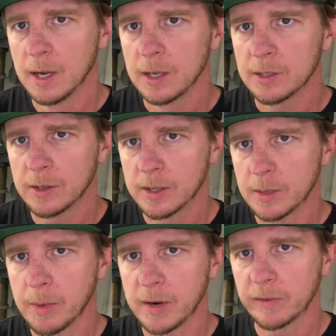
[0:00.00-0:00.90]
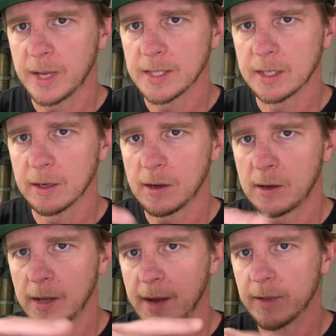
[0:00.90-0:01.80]
so that the butterflies can
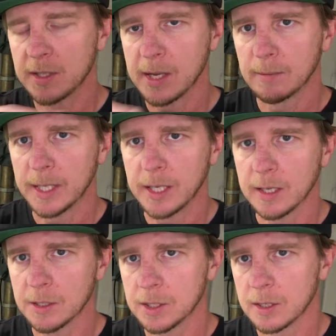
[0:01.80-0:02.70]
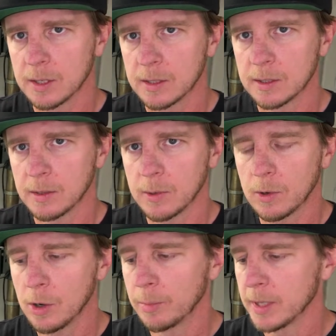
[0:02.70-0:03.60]
all have the same linkage, so they will
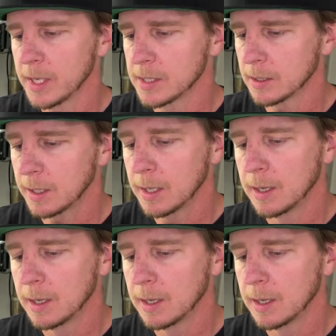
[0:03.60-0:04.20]
open easily.